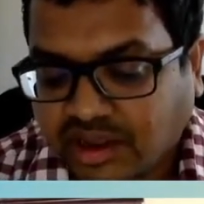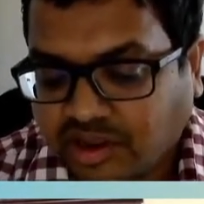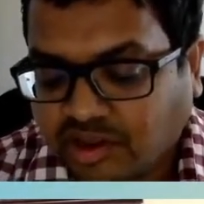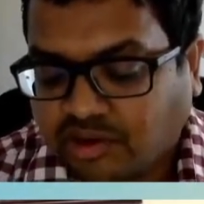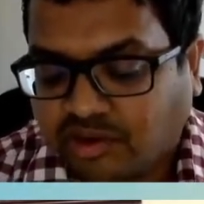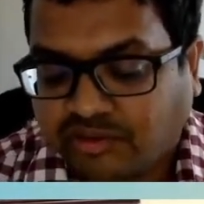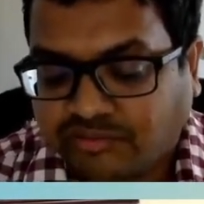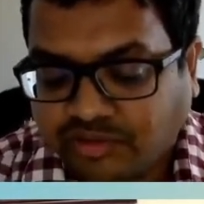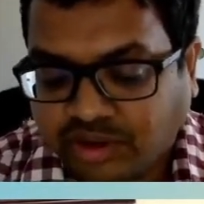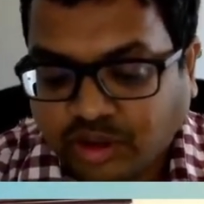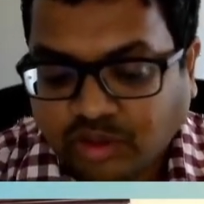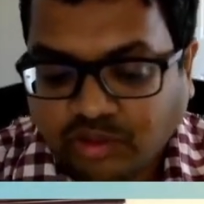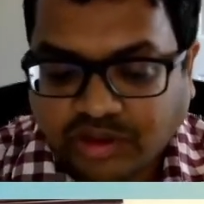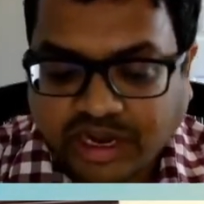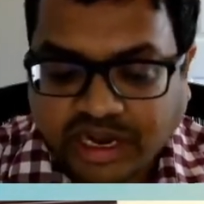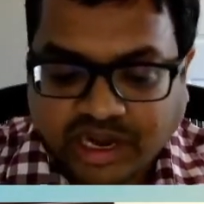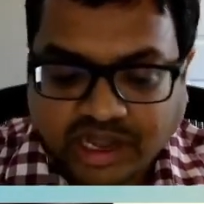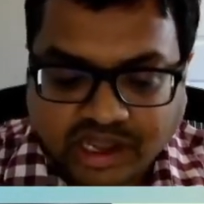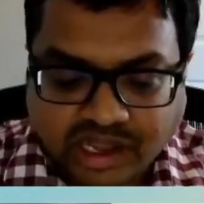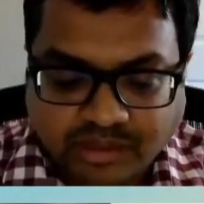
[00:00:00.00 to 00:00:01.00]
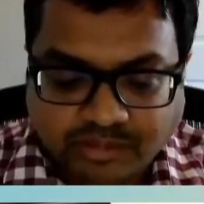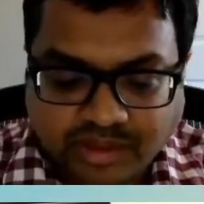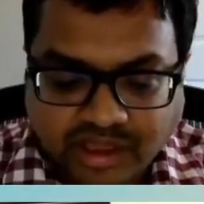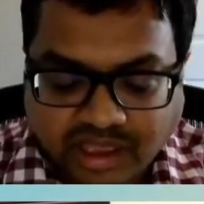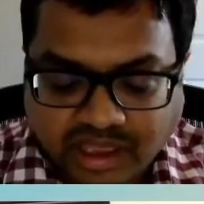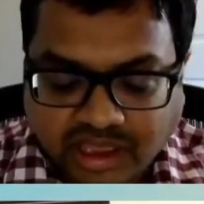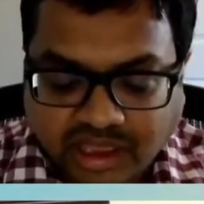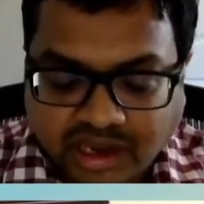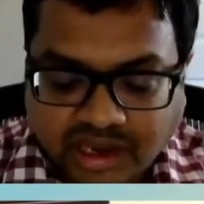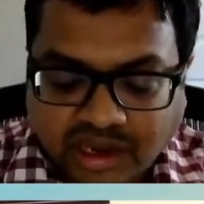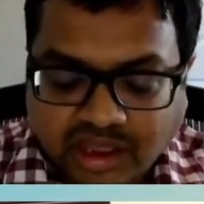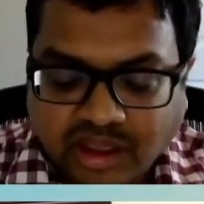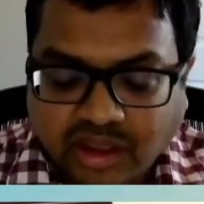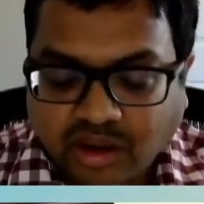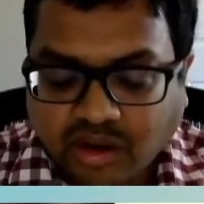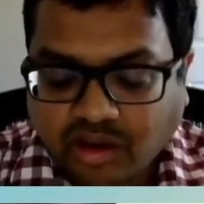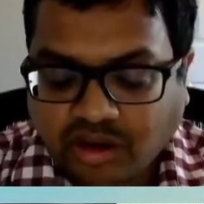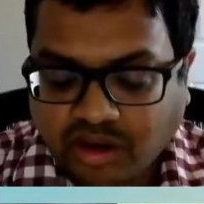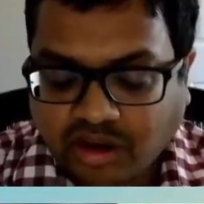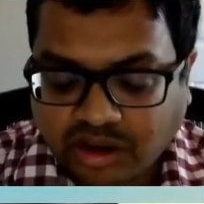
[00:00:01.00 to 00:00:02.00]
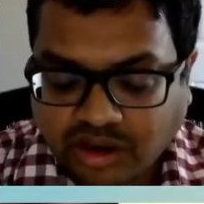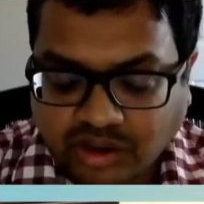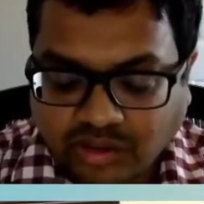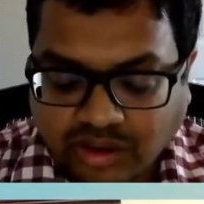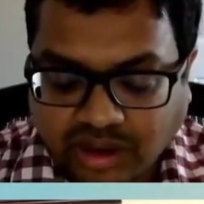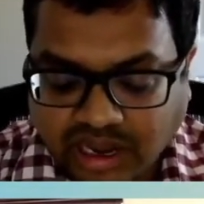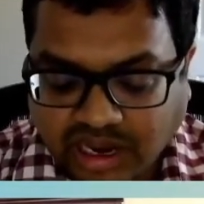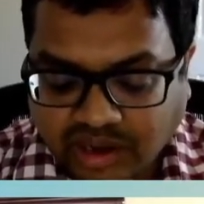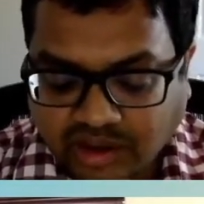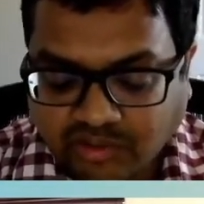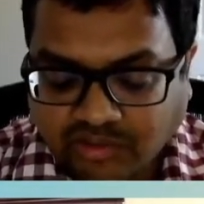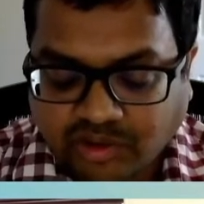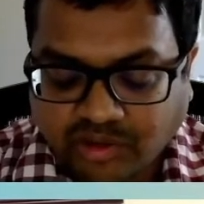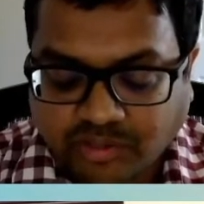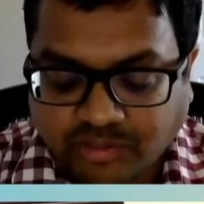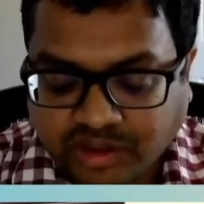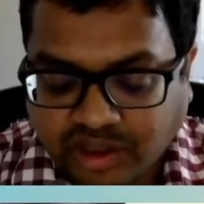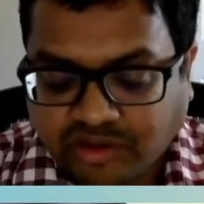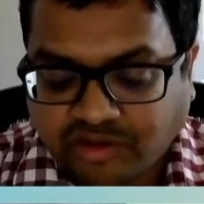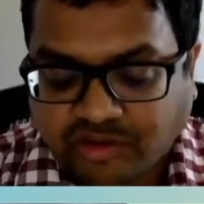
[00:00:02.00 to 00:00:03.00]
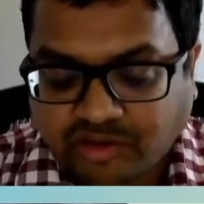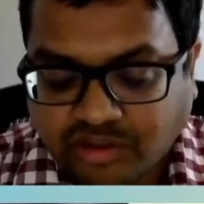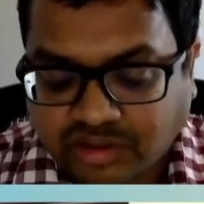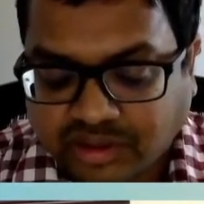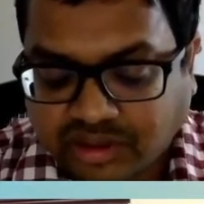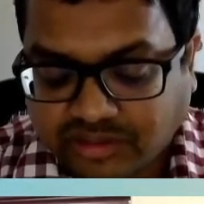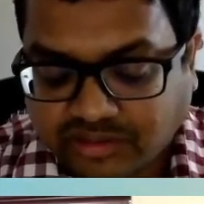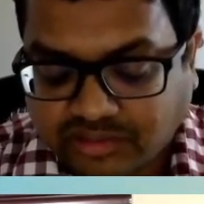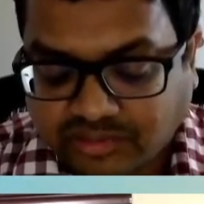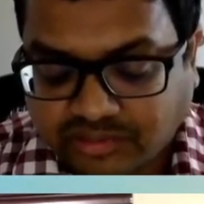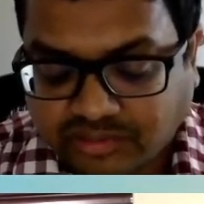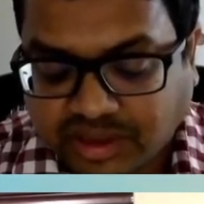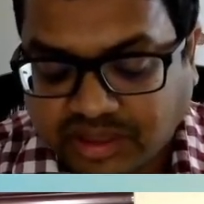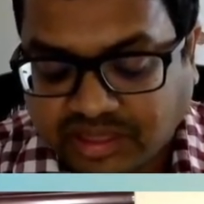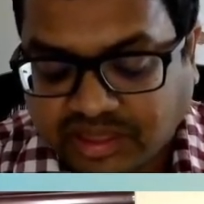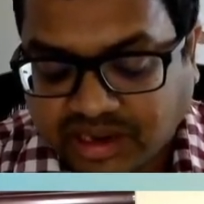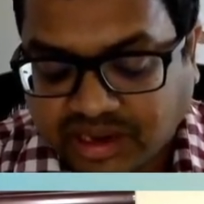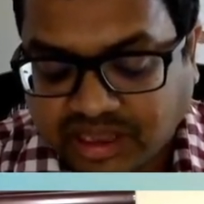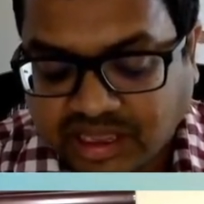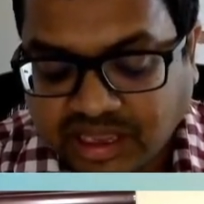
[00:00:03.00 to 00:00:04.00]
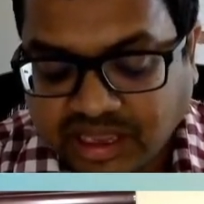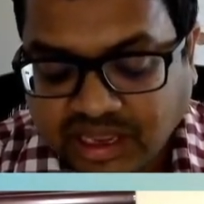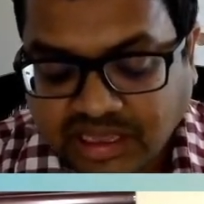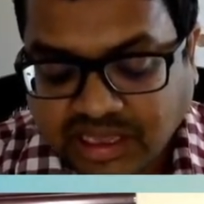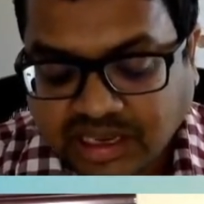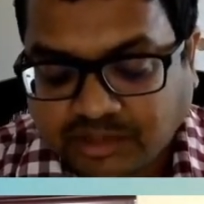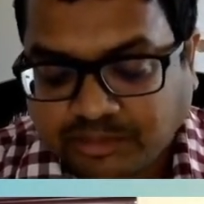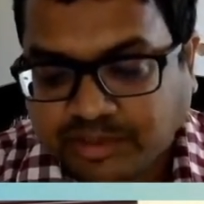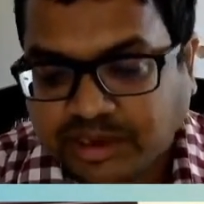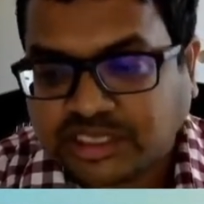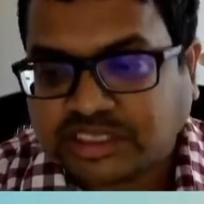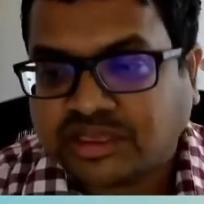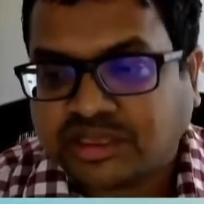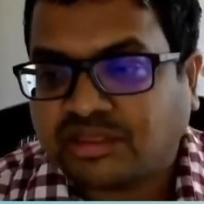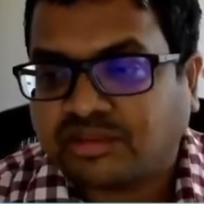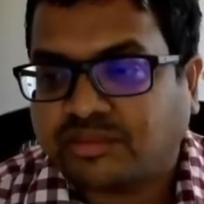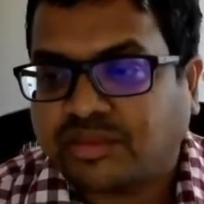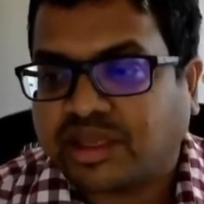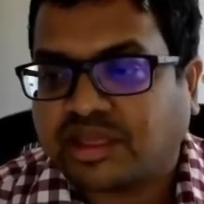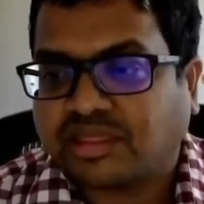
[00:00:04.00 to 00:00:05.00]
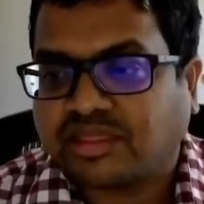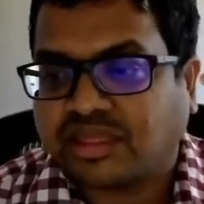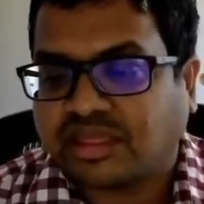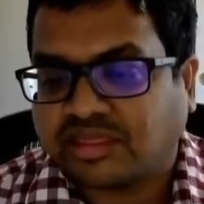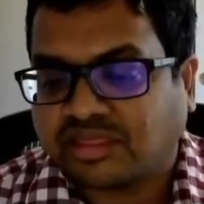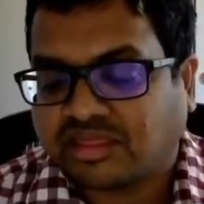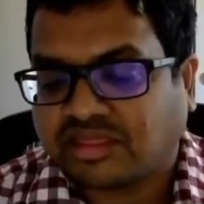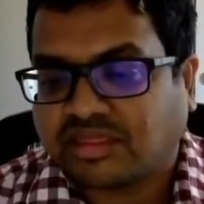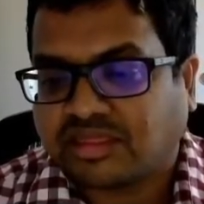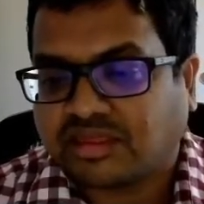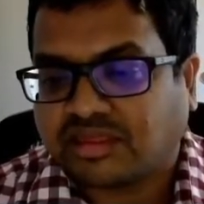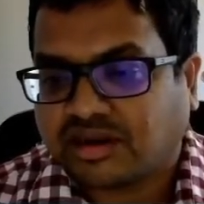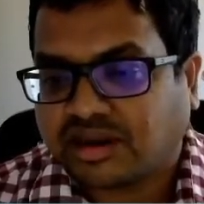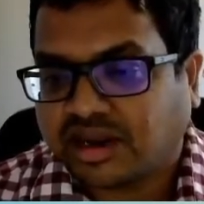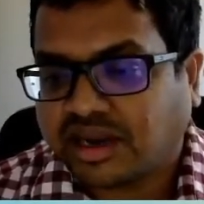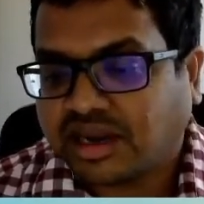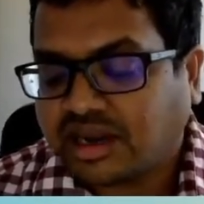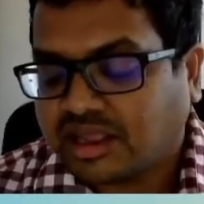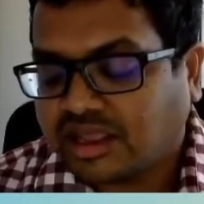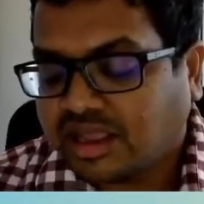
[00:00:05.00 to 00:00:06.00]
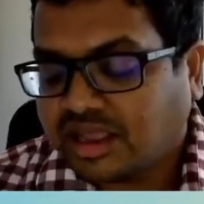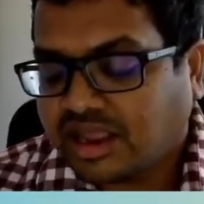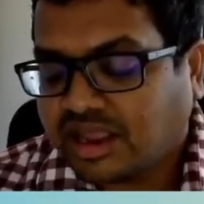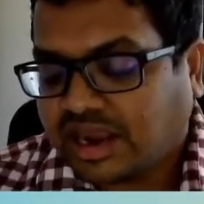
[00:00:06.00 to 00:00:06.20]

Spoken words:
You have new data coming in, or new, and you want to make sure that basically that the predictions make sense, right?